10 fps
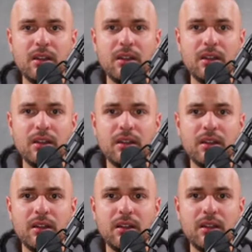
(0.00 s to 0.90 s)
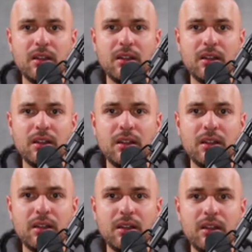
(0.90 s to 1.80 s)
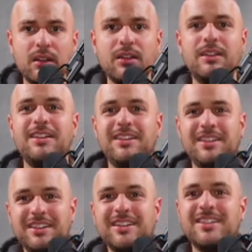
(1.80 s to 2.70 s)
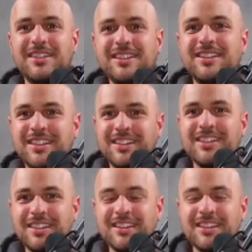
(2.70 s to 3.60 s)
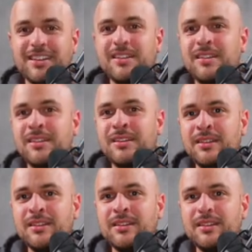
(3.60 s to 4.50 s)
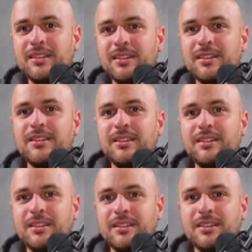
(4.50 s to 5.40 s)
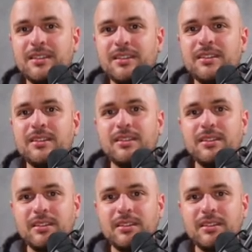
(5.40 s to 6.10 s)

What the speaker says: No words are spoken by the person on screen.